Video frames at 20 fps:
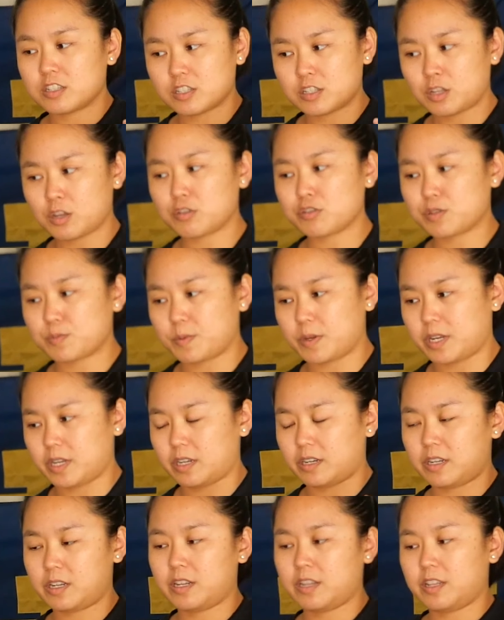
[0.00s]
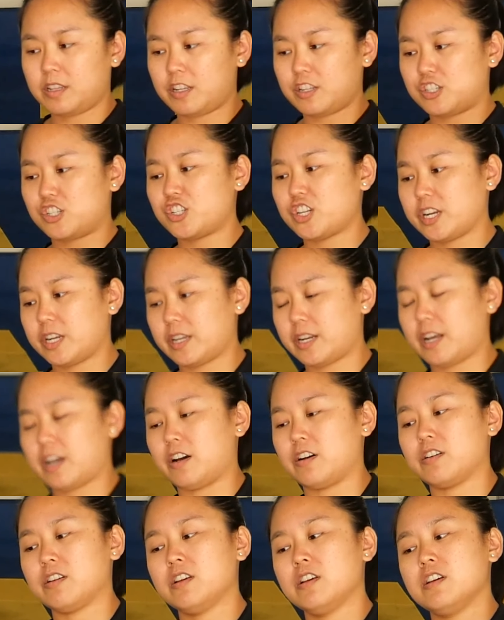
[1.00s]
Slow speed. Let's check it
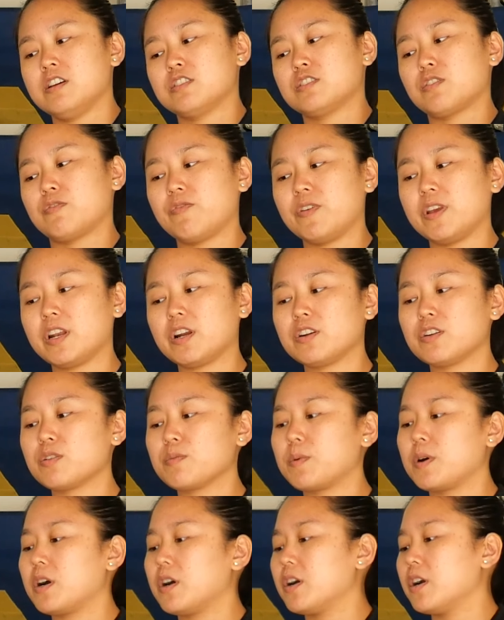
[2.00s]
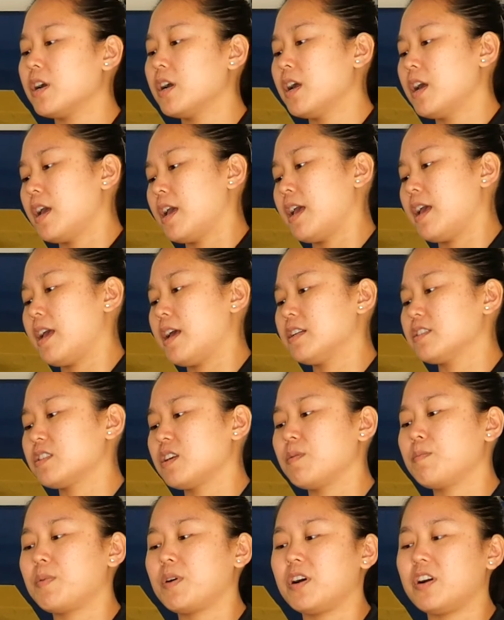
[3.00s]
out. So feet under the bar, hands
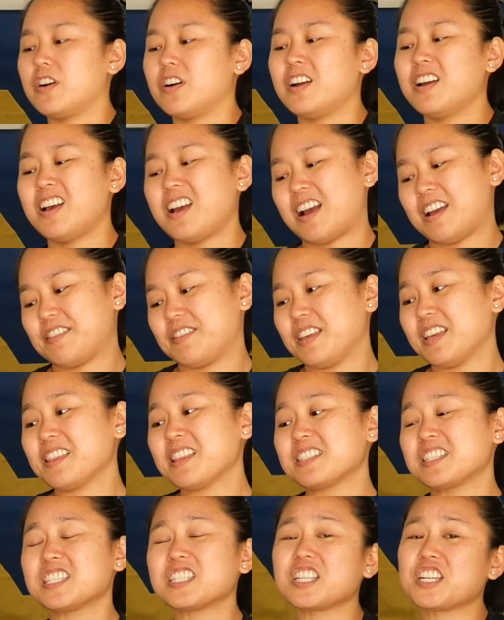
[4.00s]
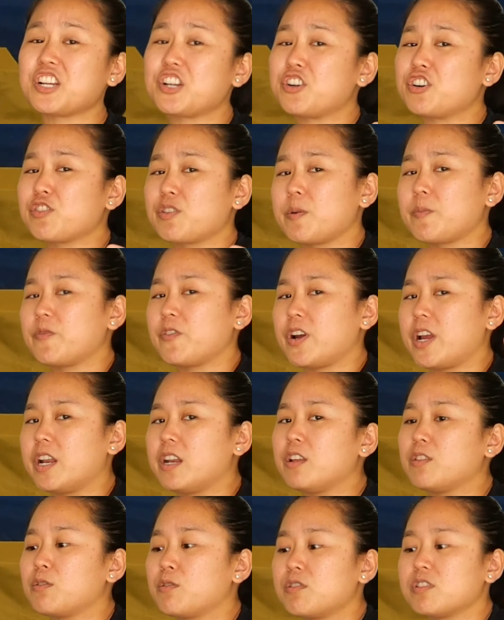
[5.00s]
on bar. I think this is a narrow grip for
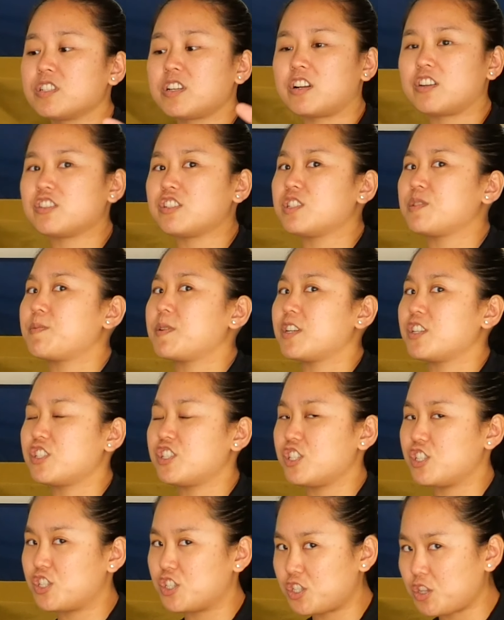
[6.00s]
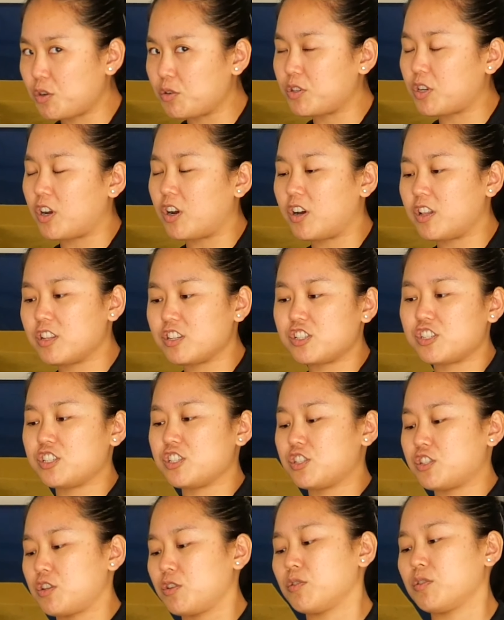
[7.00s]
Thorisdottir just because she's so tall and
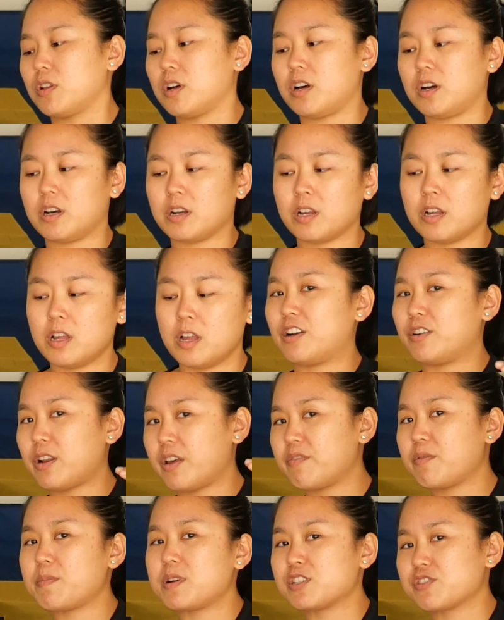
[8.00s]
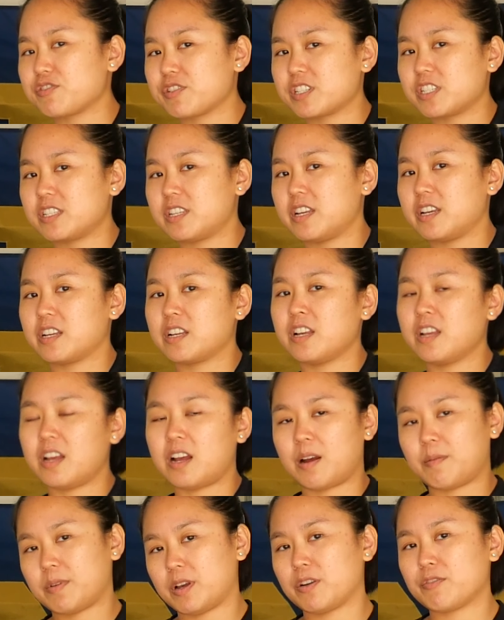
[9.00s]
she's so long. I don't have a measuring stick.
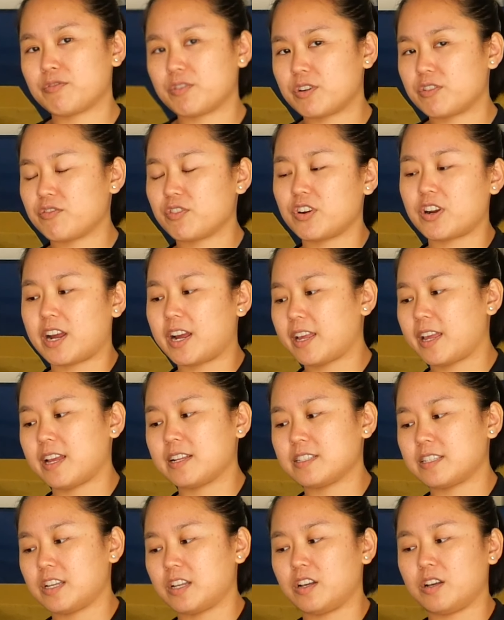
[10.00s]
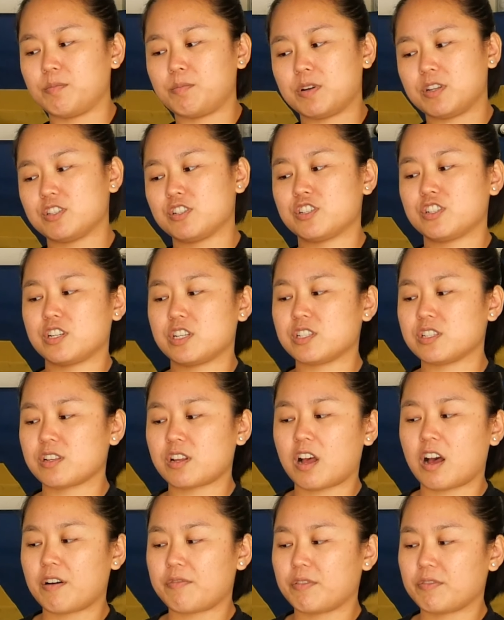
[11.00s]
I'm not in front of her. I can't tell, but just
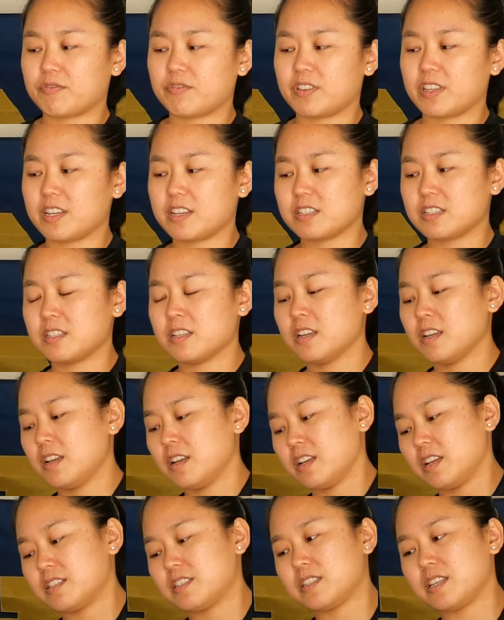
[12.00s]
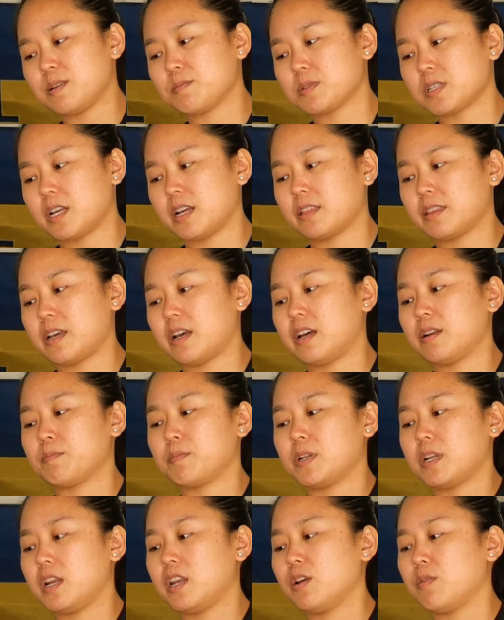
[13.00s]
off of this, it seems like that.
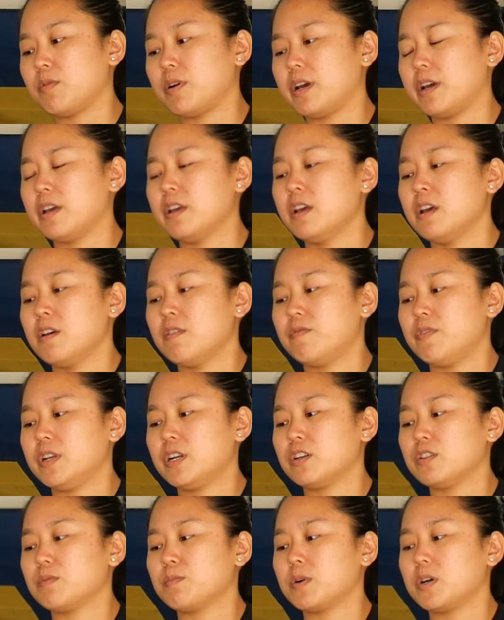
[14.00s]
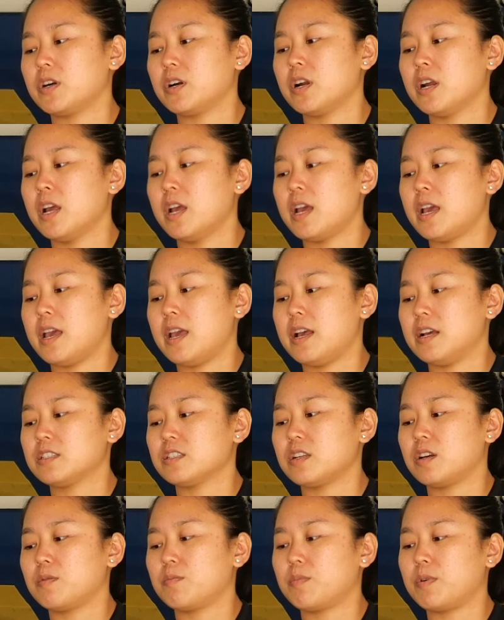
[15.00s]
But anyway, feet on the bar,
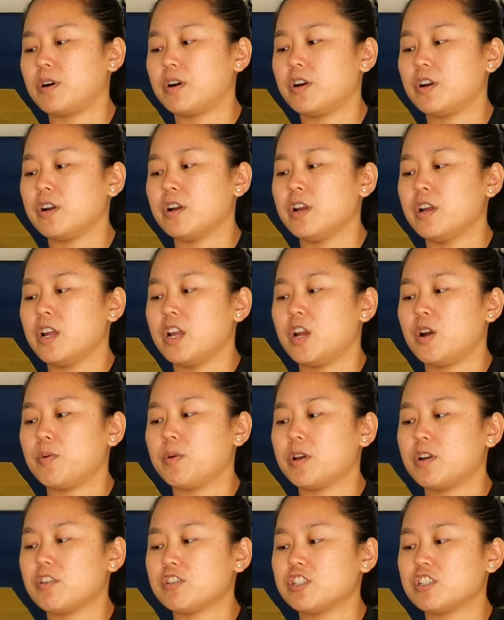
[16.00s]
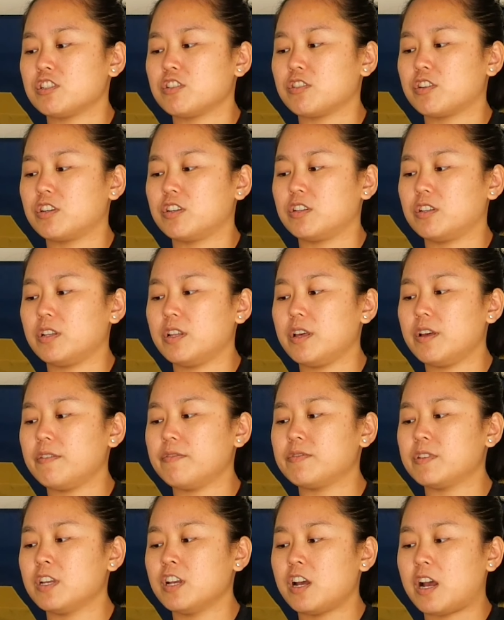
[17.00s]
hands on bar. Here we go. She's looking to
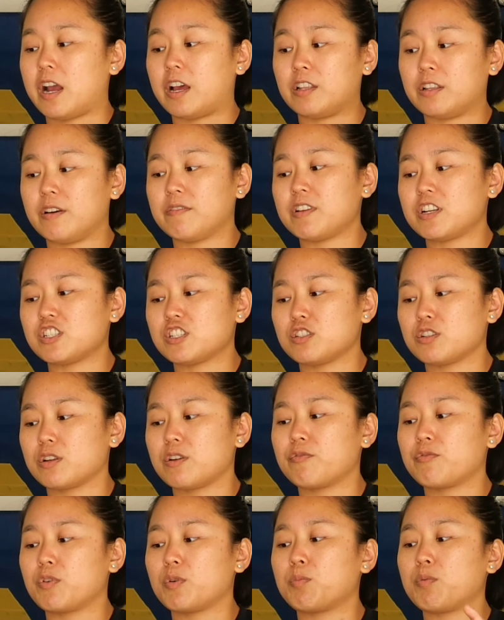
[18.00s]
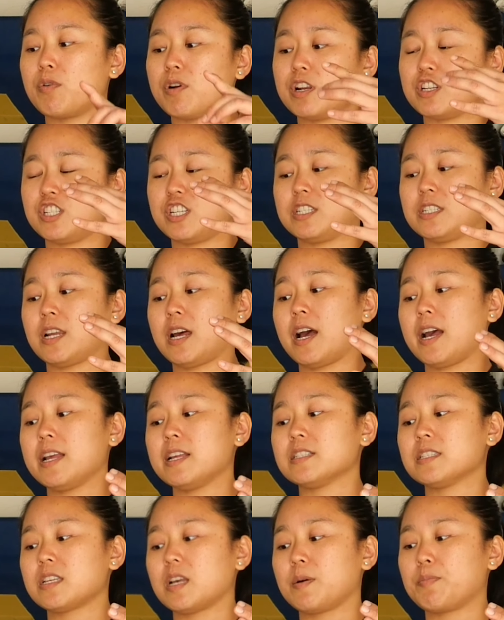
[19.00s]
lift. I love that she's looking for a point. She
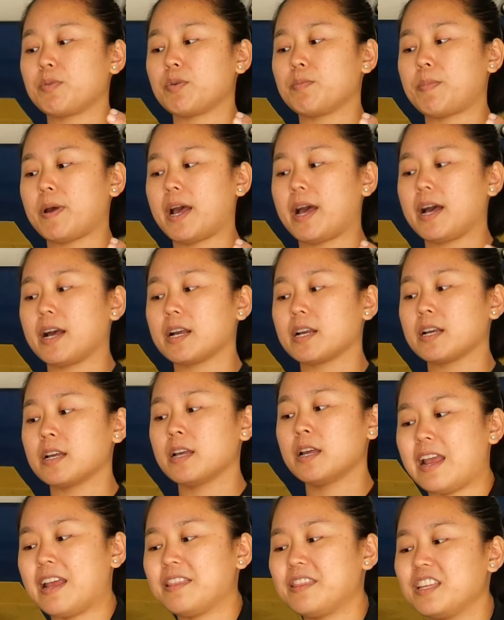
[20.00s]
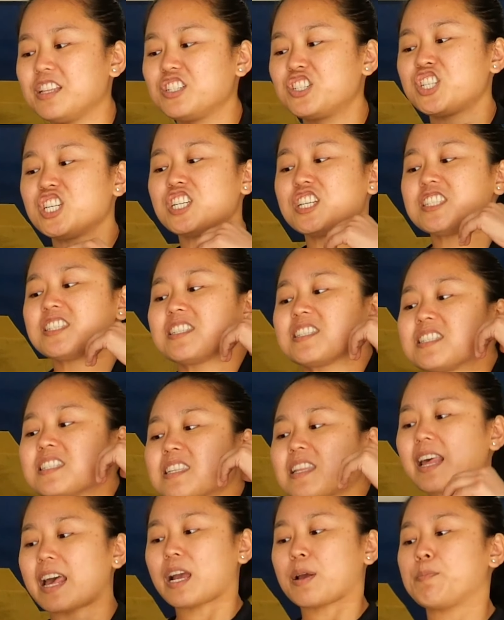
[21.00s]
tightens up her back and then she does the
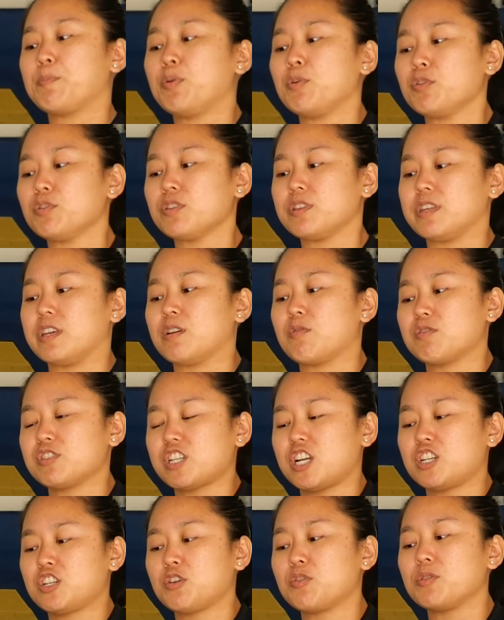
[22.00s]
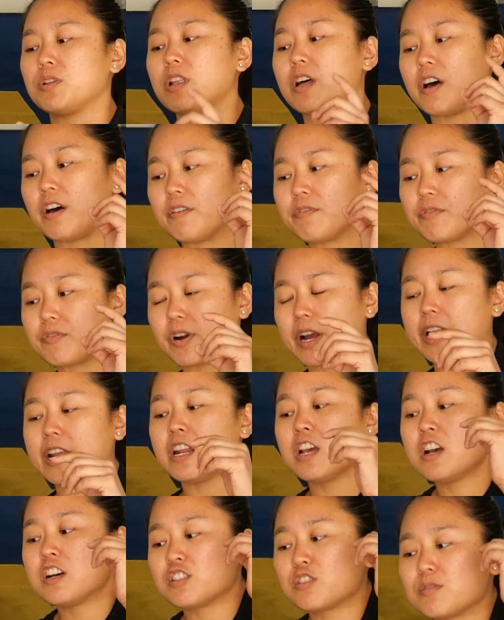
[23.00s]
slack pull thing, which I don't love, right?
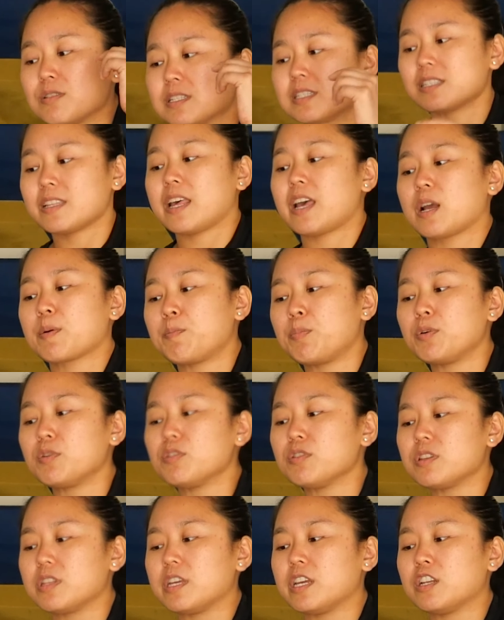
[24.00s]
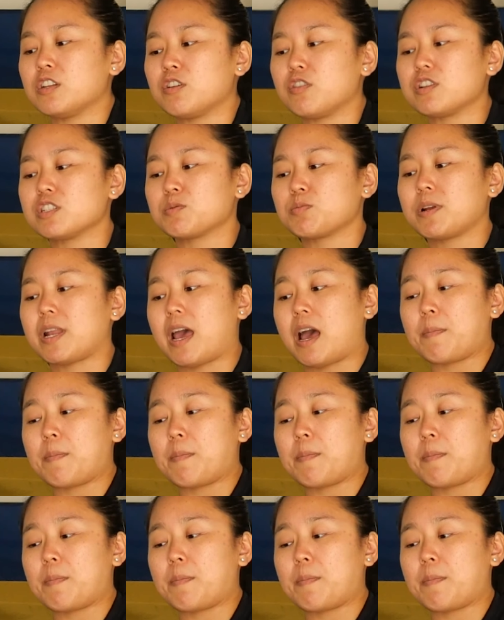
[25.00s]
So the slack pull thing, notice what